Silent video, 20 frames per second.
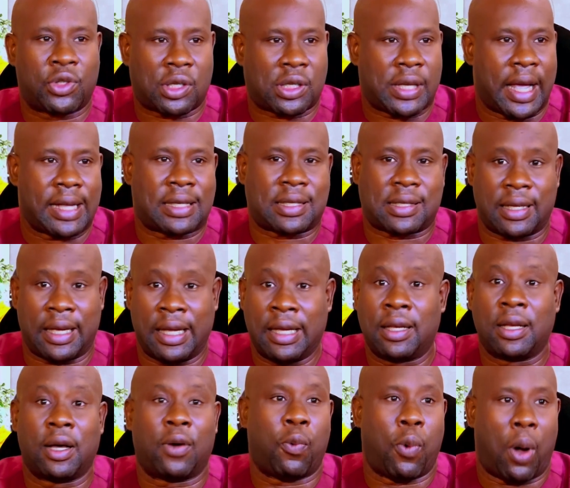states
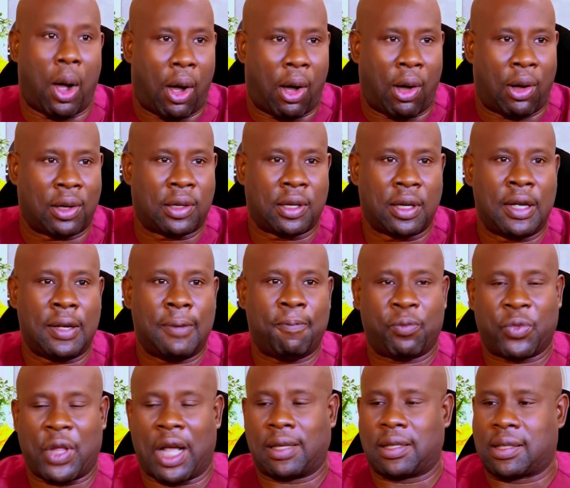in the world
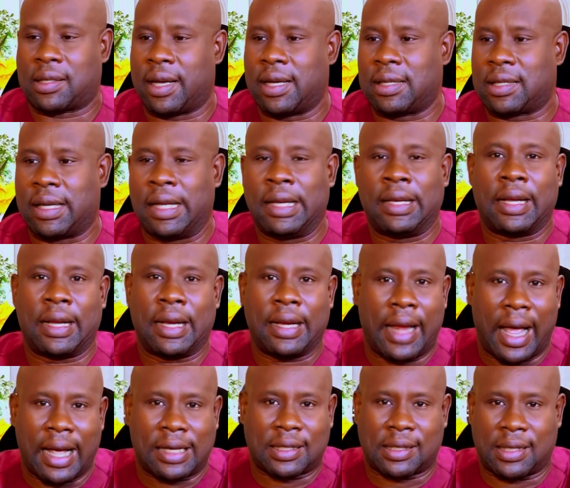that says in the
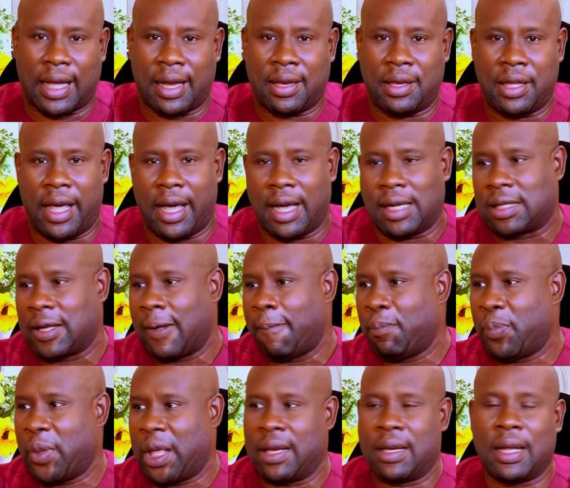next 10 years,
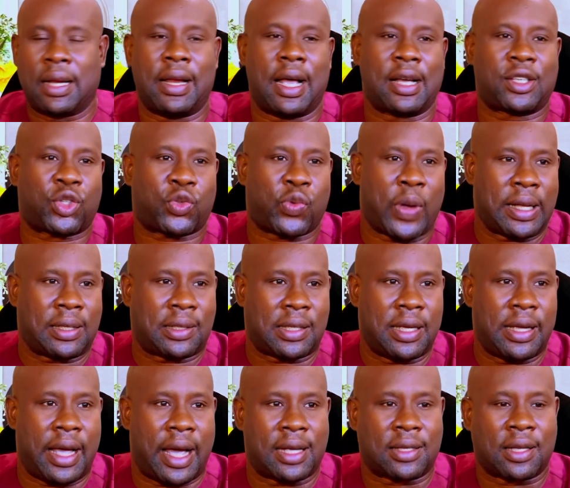in the next
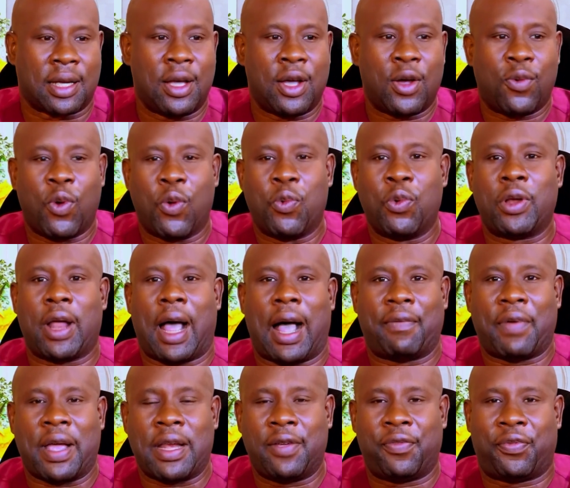20 years, we won't
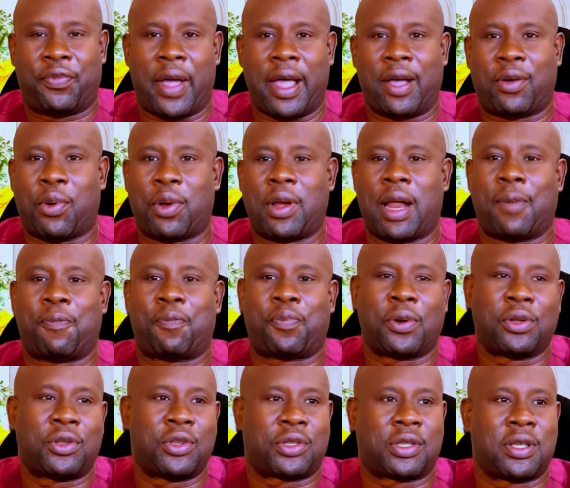have any vehicle that
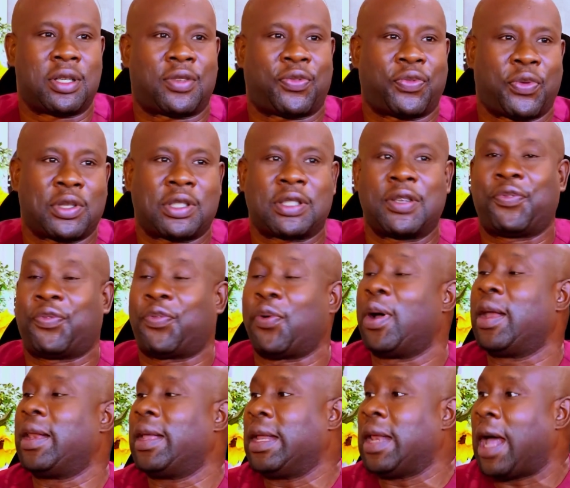produces fossil
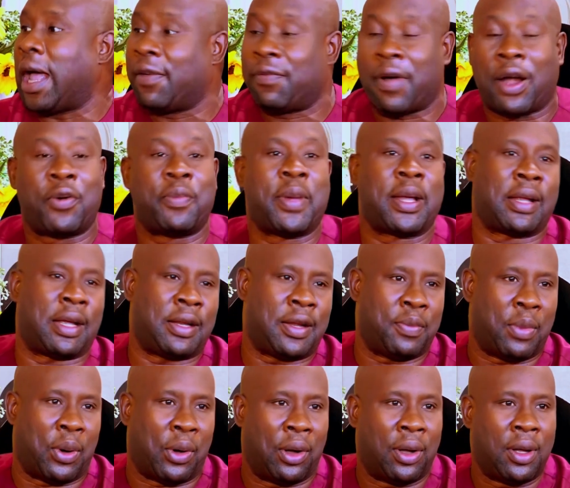fuel in our environment
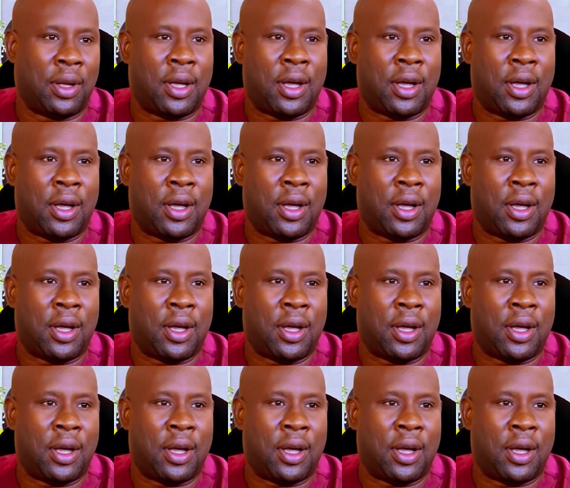anymore.